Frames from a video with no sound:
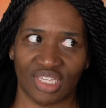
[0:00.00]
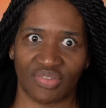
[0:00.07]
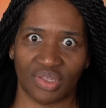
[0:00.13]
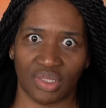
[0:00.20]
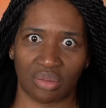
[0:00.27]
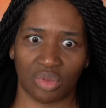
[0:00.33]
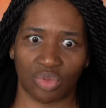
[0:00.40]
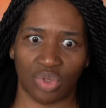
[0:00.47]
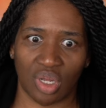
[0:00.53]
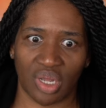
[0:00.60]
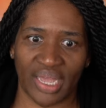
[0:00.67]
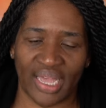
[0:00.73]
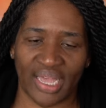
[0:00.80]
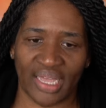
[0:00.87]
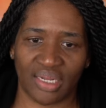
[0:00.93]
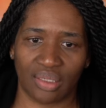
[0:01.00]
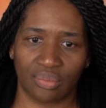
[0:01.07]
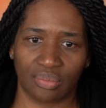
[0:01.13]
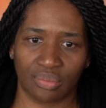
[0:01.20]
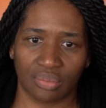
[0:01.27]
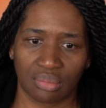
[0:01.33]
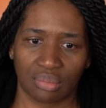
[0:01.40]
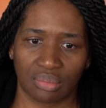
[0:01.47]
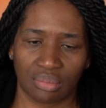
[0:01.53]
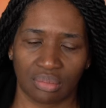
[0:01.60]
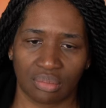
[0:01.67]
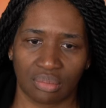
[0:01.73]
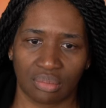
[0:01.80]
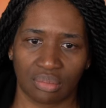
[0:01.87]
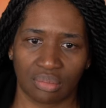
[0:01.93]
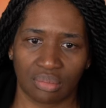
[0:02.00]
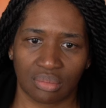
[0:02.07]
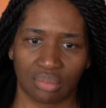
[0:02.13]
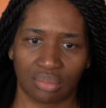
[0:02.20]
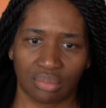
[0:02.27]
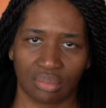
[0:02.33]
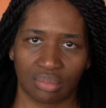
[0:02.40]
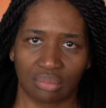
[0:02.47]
Giving them the wrong head. Find your dad.